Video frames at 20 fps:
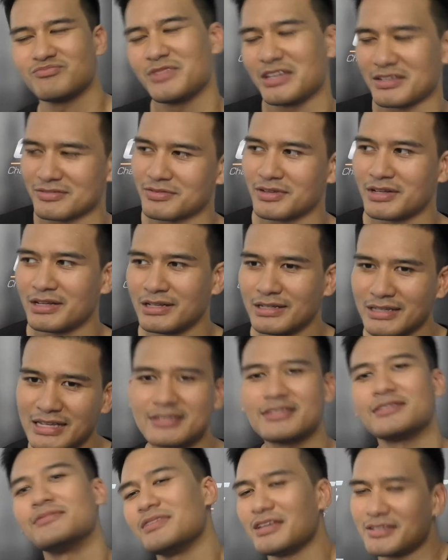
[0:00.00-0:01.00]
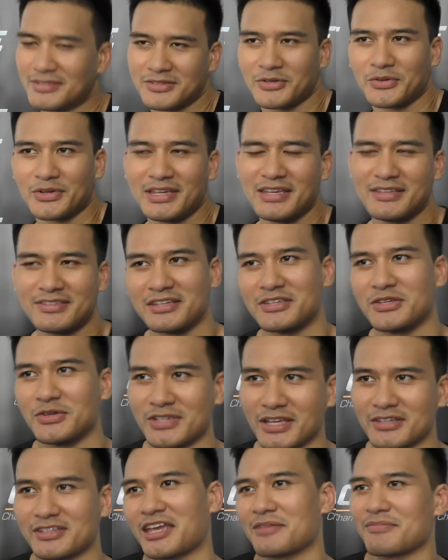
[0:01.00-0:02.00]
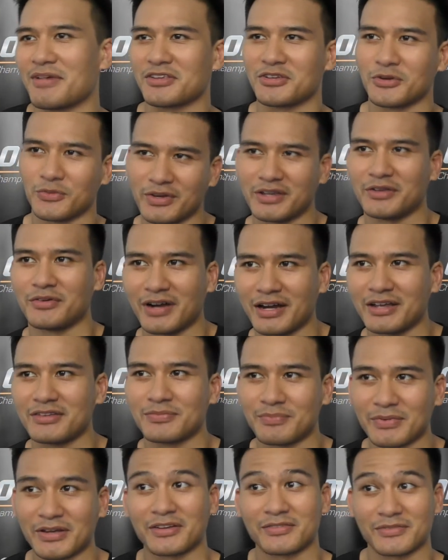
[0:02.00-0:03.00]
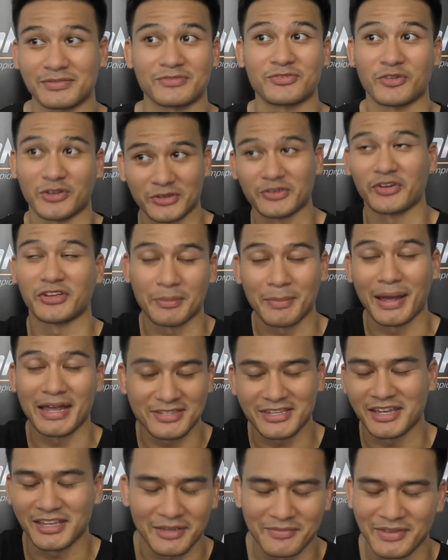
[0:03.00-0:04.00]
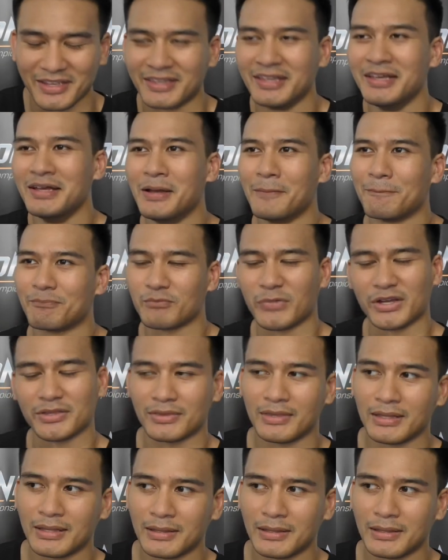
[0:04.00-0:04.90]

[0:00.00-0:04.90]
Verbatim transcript: It's it's, it's too easy to just get back to win, right? Because for the, for the mindset, I mean. But,